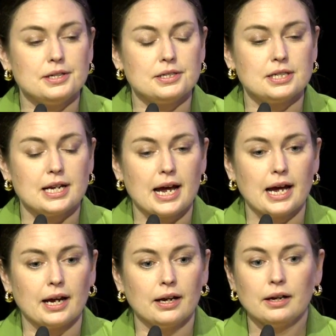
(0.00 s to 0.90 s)

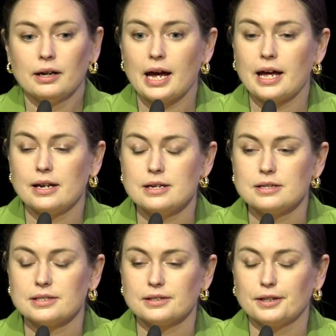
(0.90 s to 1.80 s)
today
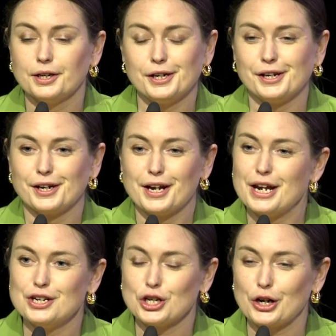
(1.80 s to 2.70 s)
and
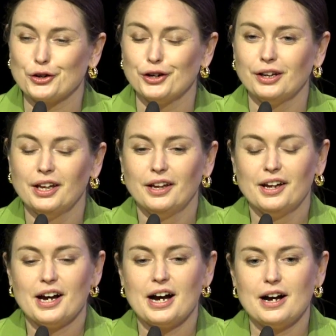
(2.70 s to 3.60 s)
in general,
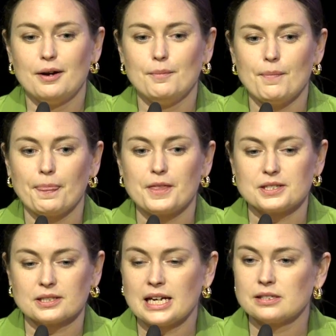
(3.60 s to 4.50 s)
the
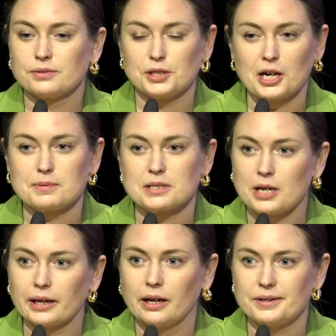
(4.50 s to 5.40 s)
success of startups is
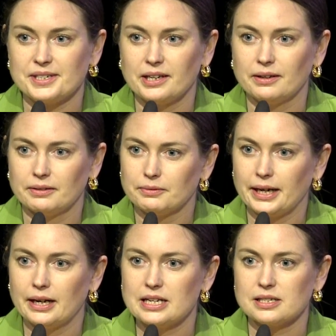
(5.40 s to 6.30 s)
not guaranteed,
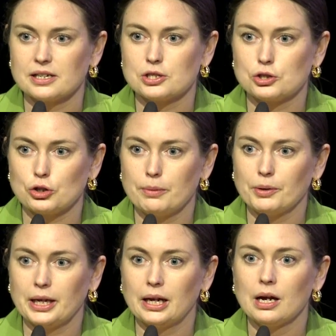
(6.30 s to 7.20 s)
right? It's an
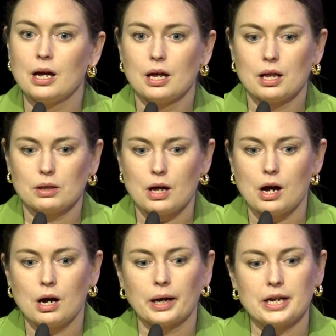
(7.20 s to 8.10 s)
extremely
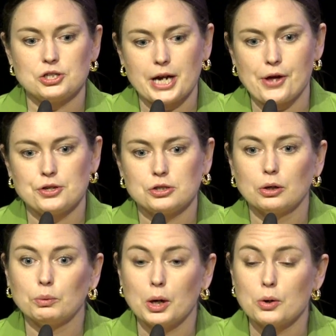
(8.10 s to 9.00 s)
long and
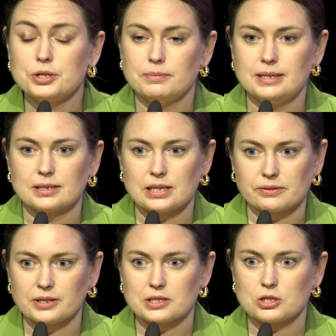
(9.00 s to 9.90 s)
challenging road to be
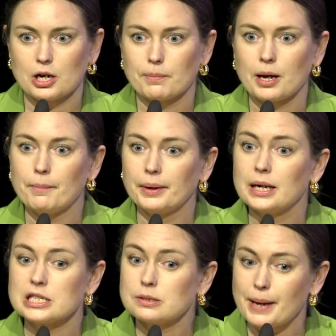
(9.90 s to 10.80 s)
successful as a startup company,
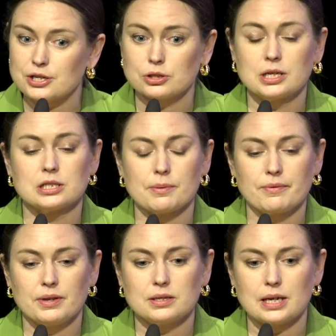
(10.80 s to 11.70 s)
especially in some of
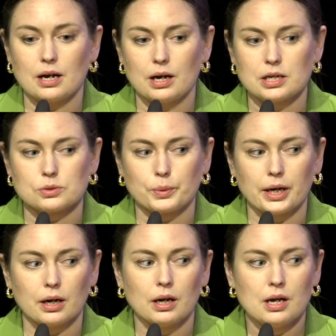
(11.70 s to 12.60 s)
these areas
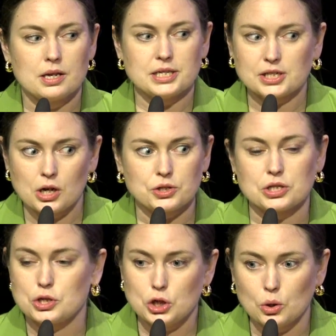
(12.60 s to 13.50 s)
where the technology
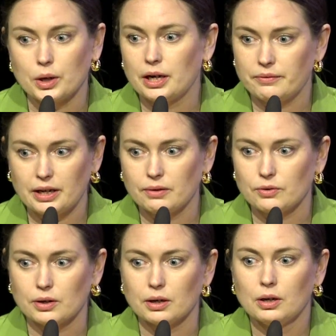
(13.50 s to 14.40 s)
is new or innovative
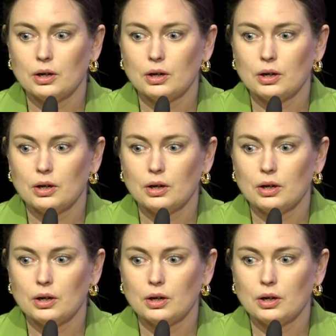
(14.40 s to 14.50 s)
or